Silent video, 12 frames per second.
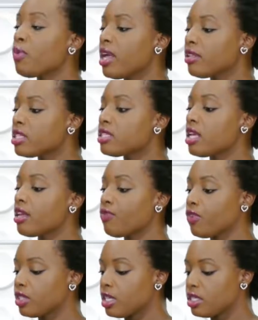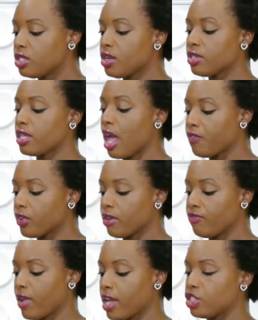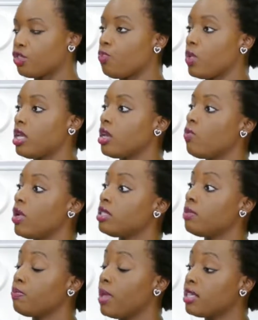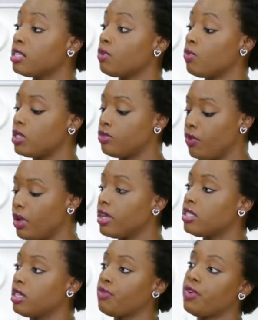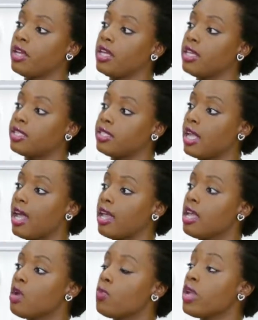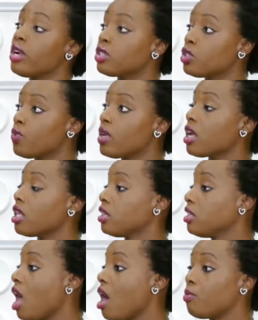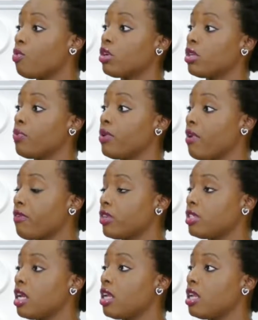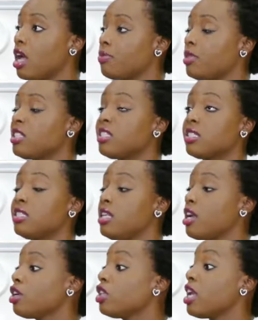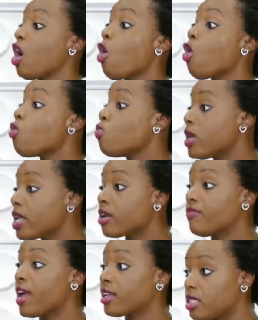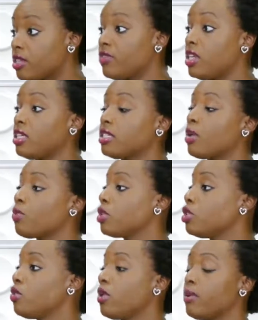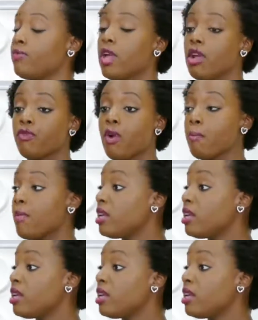would have to say, for this year's African Fashion Week, what's very different is that we are doing a lot more than we've ever done. This is nearly a whole week of activities that we're doing from